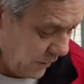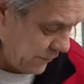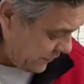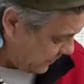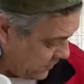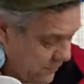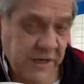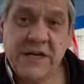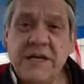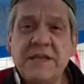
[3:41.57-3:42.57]
those
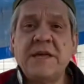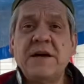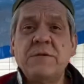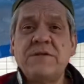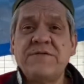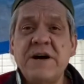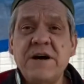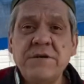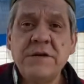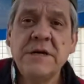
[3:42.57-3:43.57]
ingredients that we
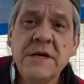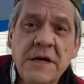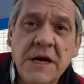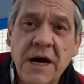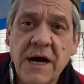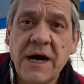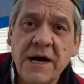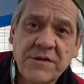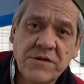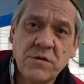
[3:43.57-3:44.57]
found,
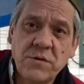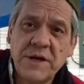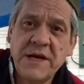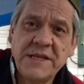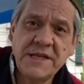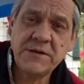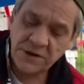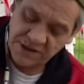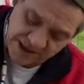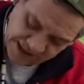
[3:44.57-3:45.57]
so what I did
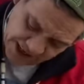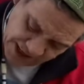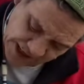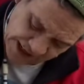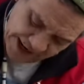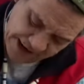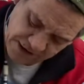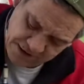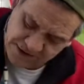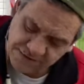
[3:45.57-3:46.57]
was I cut a
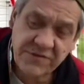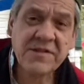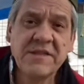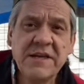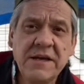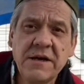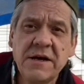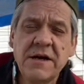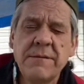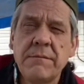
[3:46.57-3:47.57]
layer of
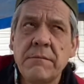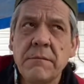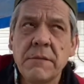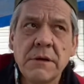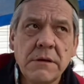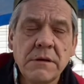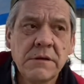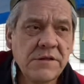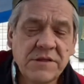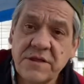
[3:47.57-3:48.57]
the
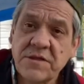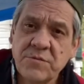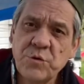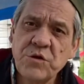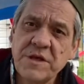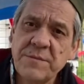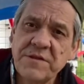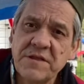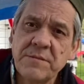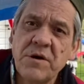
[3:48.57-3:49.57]
spruce tips
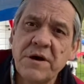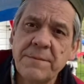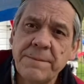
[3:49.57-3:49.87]
at the bottom.